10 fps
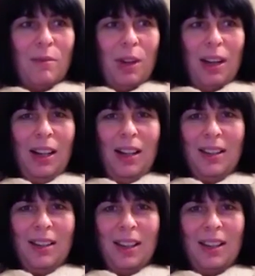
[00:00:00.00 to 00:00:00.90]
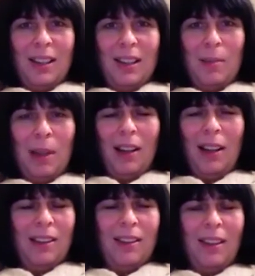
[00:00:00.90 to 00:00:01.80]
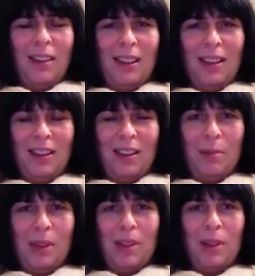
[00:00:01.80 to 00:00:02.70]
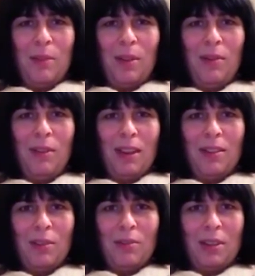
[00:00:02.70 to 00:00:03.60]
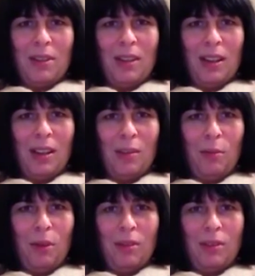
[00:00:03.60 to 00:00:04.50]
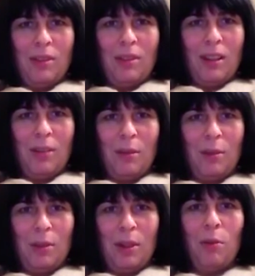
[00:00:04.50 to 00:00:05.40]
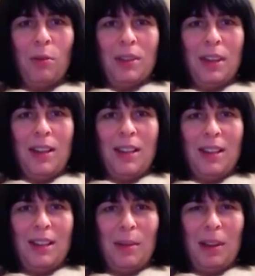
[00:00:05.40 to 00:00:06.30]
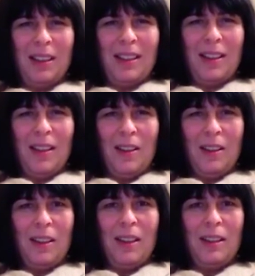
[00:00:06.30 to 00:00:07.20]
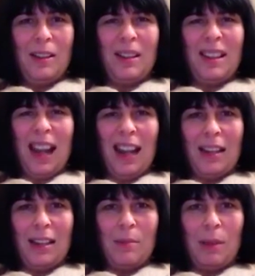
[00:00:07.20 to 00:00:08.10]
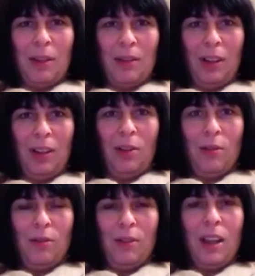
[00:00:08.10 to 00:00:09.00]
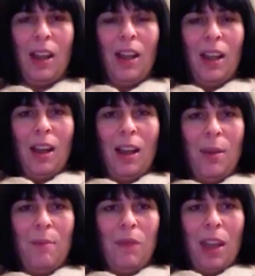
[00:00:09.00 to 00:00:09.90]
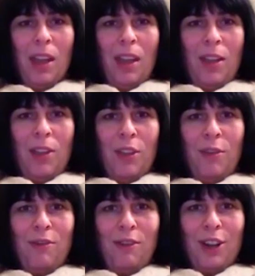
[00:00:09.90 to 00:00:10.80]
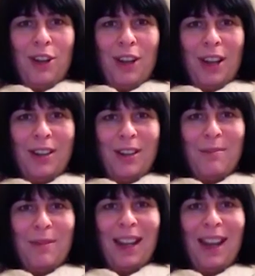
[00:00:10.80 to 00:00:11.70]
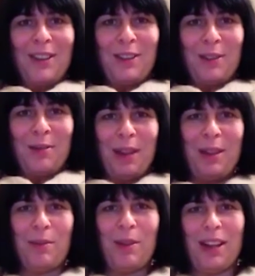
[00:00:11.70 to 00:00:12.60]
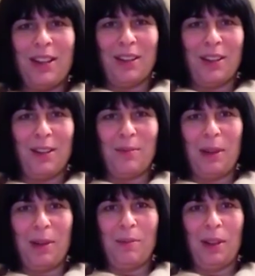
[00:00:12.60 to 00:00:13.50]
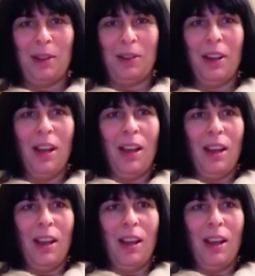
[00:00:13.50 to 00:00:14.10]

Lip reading: Really unsettling smell. I think in debrief they told us it was old dentist smell, this nasty stank smell of cloves. The fantastic mechanical respirator that had been built,